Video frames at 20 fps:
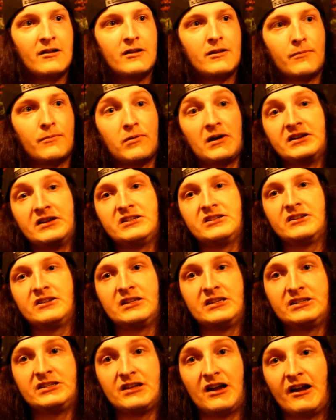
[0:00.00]
the prices of
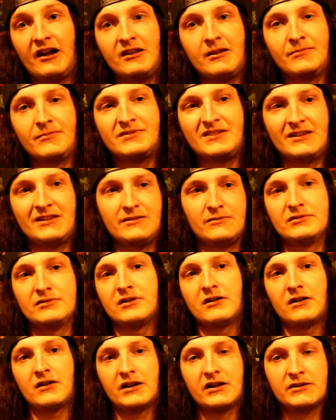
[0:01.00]
these items, it was
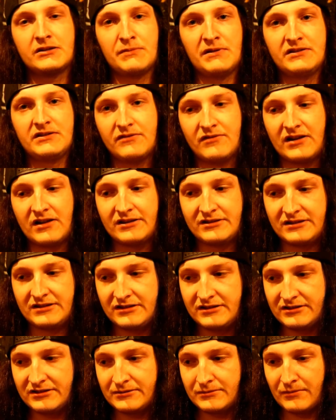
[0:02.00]
already expensive as
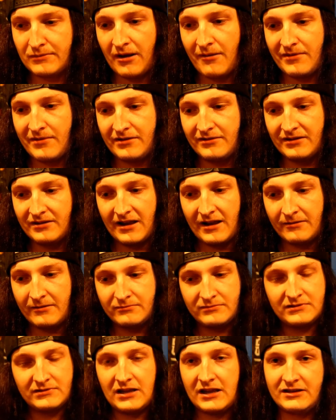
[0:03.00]
is. I mean,
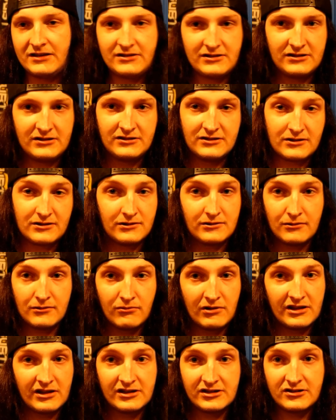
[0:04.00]
that's just the
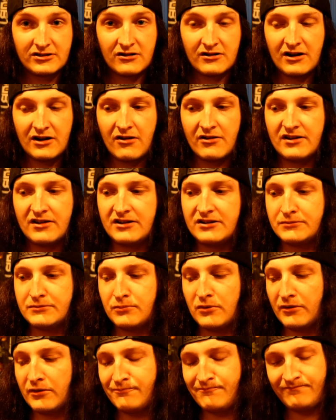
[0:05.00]
way things are nowadays.
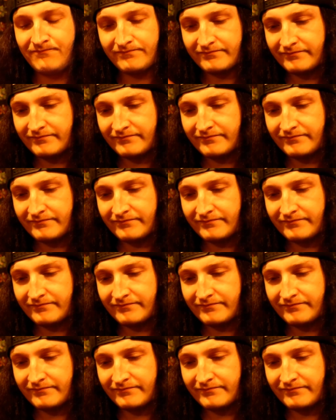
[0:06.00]
But